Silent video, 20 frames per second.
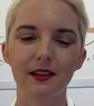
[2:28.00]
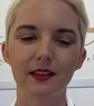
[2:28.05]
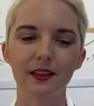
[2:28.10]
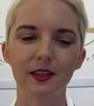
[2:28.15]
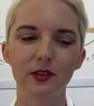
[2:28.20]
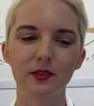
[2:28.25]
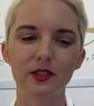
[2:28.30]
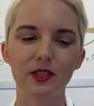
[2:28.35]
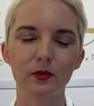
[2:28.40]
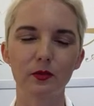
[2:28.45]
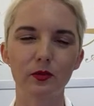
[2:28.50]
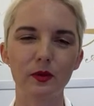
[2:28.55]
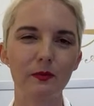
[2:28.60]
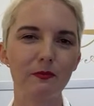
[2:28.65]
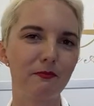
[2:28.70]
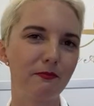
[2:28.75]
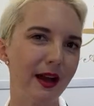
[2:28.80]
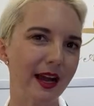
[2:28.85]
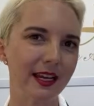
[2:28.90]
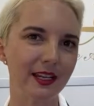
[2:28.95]
there's a
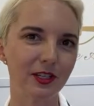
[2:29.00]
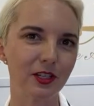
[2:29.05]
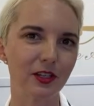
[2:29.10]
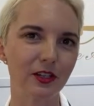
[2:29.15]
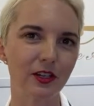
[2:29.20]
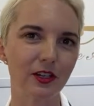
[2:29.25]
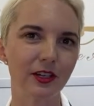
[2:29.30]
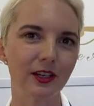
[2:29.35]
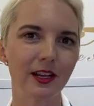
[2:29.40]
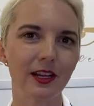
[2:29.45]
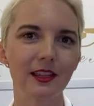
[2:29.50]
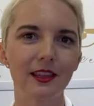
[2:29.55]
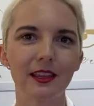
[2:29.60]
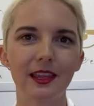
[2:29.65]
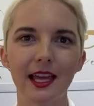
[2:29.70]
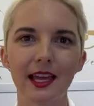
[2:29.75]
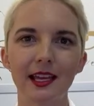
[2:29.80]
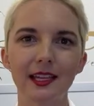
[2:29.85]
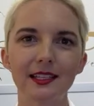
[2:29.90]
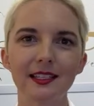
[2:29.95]
reminder
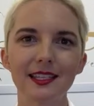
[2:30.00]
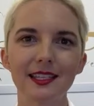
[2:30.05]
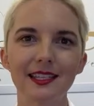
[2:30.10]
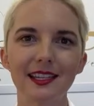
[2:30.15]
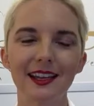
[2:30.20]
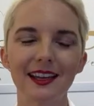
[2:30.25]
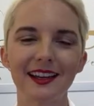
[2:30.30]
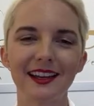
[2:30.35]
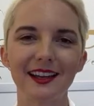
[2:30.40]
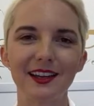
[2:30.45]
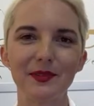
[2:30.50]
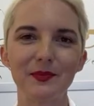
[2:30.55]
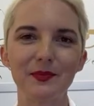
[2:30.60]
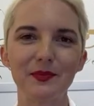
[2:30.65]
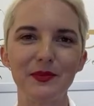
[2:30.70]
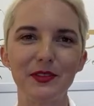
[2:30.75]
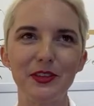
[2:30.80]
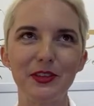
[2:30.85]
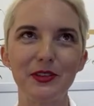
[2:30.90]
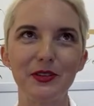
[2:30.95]
that
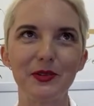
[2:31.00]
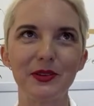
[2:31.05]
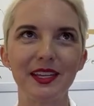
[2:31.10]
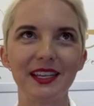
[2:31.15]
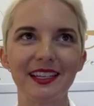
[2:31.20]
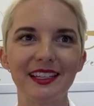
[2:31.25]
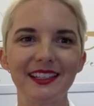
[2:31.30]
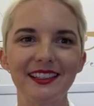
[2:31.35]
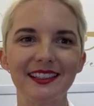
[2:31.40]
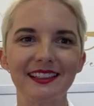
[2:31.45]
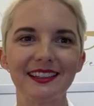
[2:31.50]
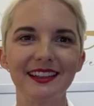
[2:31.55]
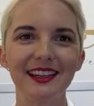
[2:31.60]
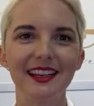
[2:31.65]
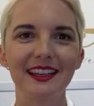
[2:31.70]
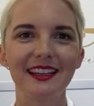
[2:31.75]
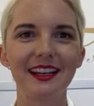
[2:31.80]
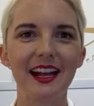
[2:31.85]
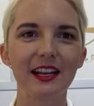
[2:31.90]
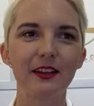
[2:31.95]
you can
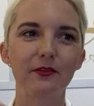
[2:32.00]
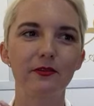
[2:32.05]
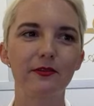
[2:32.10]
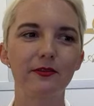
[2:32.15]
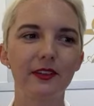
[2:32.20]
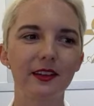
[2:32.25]
kind of,